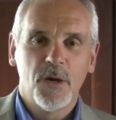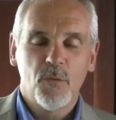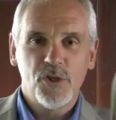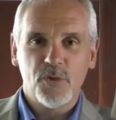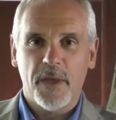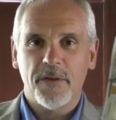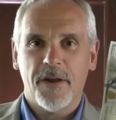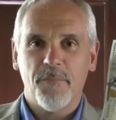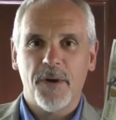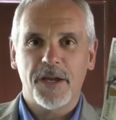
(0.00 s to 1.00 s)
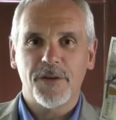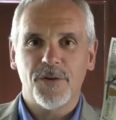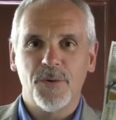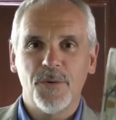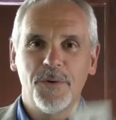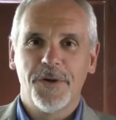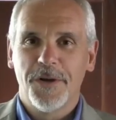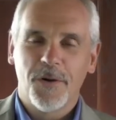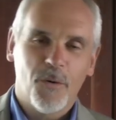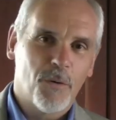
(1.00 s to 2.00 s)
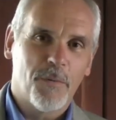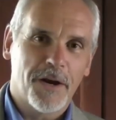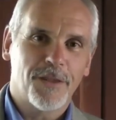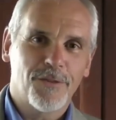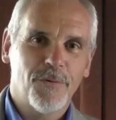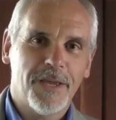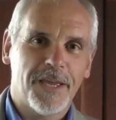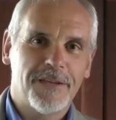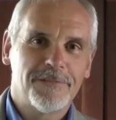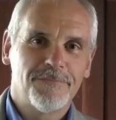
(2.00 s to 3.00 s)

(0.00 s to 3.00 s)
Would you rather have bucket 2 or bucket 3?